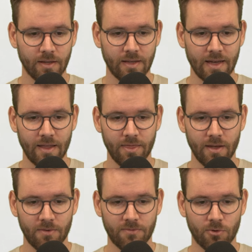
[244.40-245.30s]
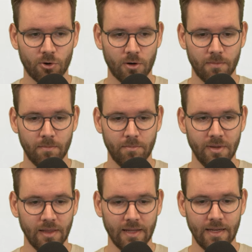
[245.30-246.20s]
can therefore
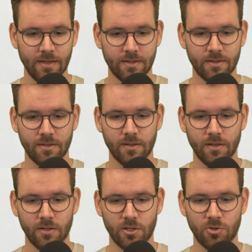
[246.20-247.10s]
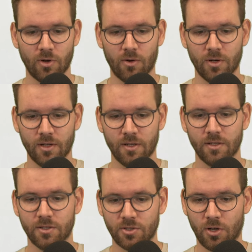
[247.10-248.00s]
be linked to our
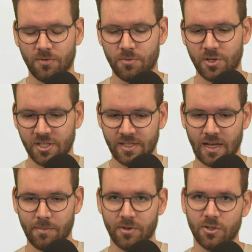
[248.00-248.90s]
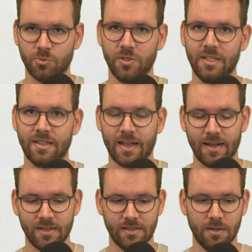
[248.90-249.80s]
software design because we need that
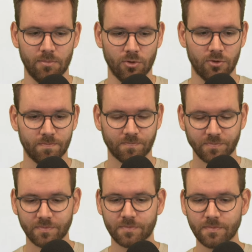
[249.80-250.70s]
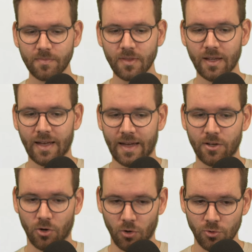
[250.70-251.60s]
as an input. And
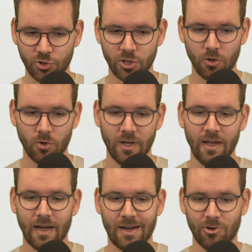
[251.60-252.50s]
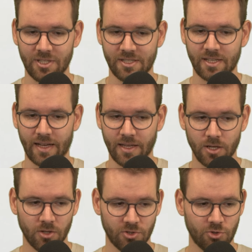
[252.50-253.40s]
also our design
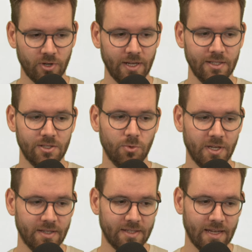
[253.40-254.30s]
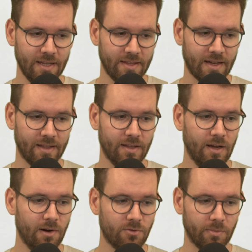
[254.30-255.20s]
constraints, we can take that
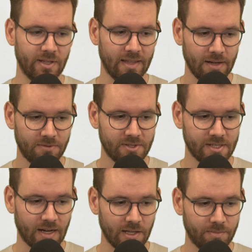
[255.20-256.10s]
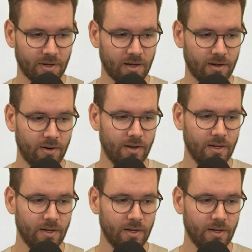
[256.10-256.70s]
from the left sidebar.